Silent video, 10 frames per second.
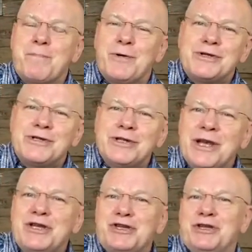
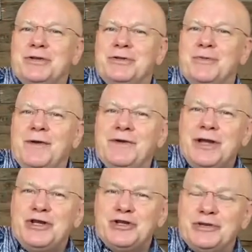presentation, the
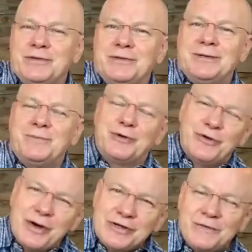revelation,
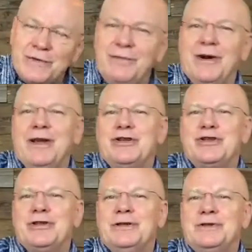progressive
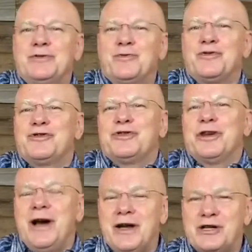revelation towards the
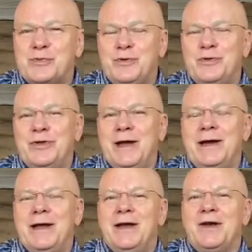gospel, that
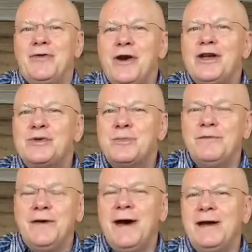Christ
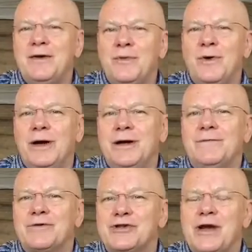provided a way
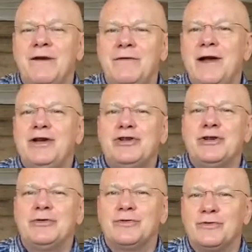for
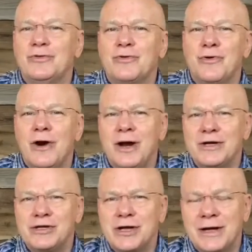salvation through
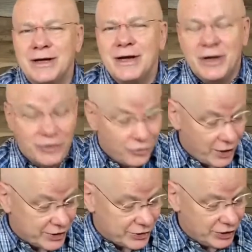Christ and
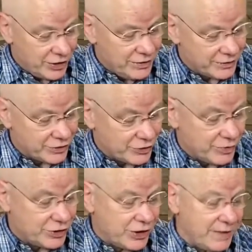Christ alone. And so
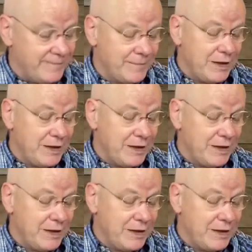he's saying,